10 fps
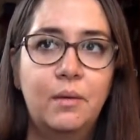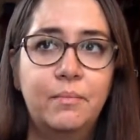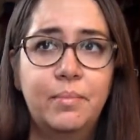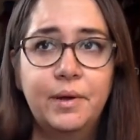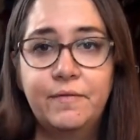
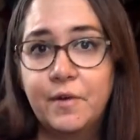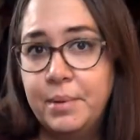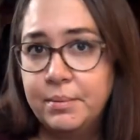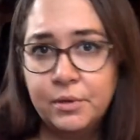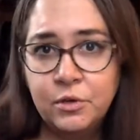But for
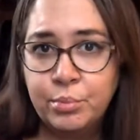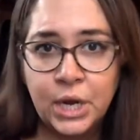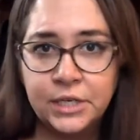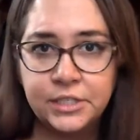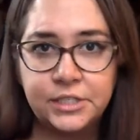people who
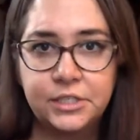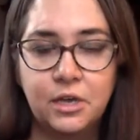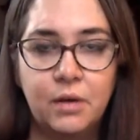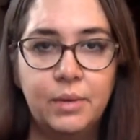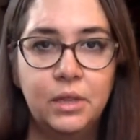practiced
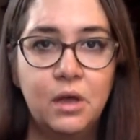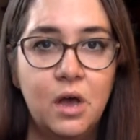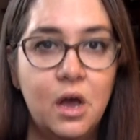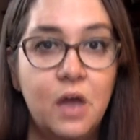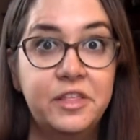
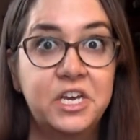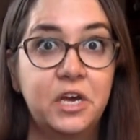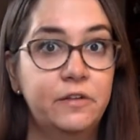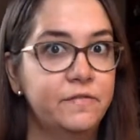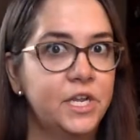Kabbalah, they
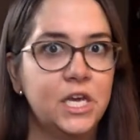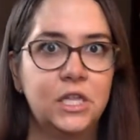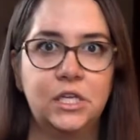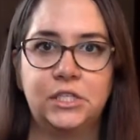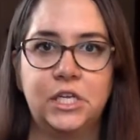kind of take
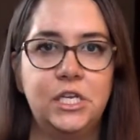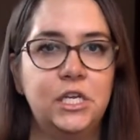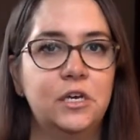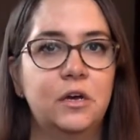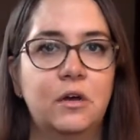this
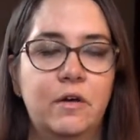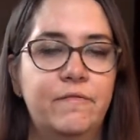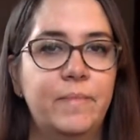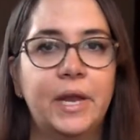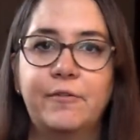idea of
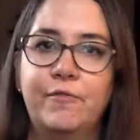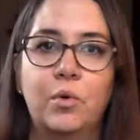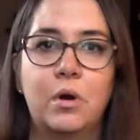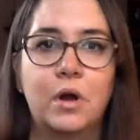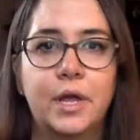
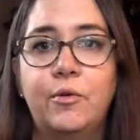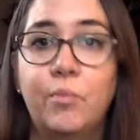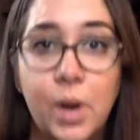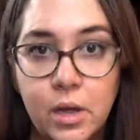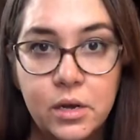metaphor and
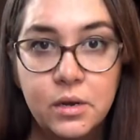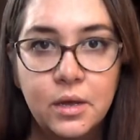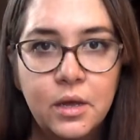run.